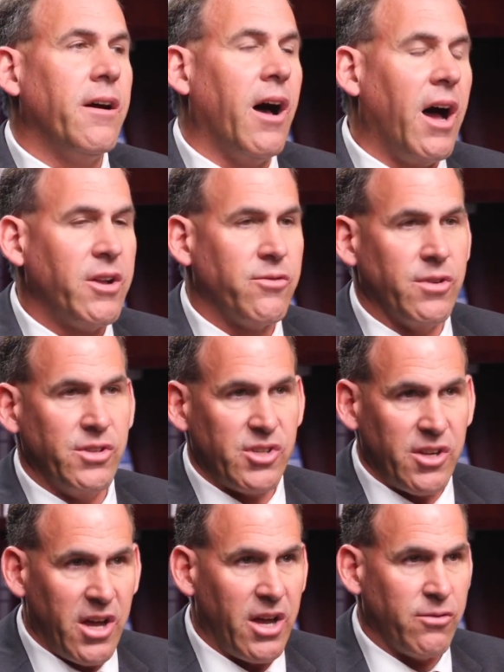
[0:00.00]
hundreds
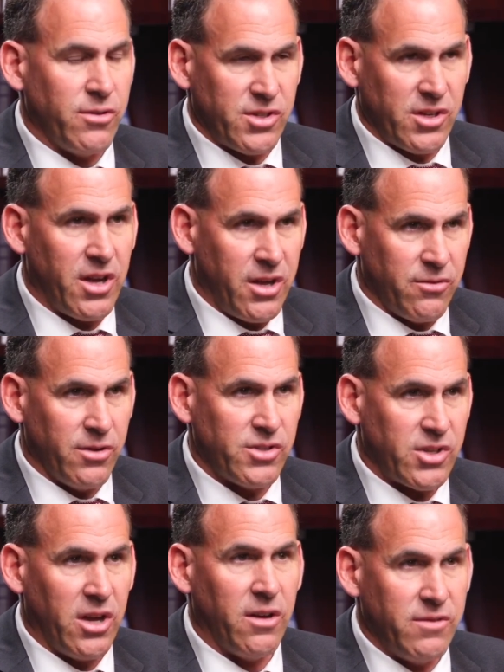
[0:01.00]
and hundreds and
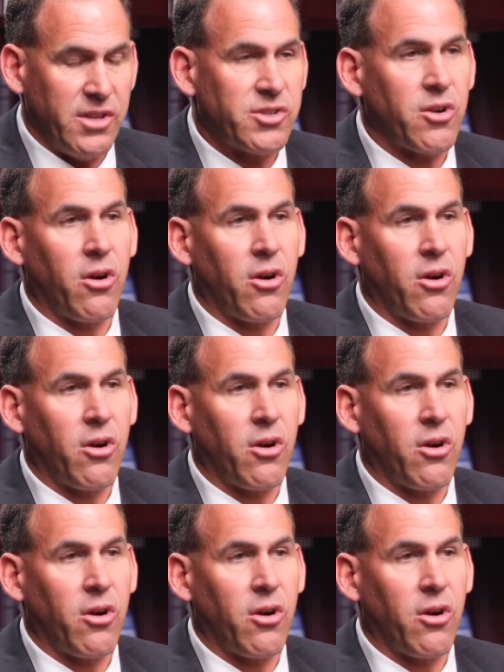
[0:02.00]
hundreds of these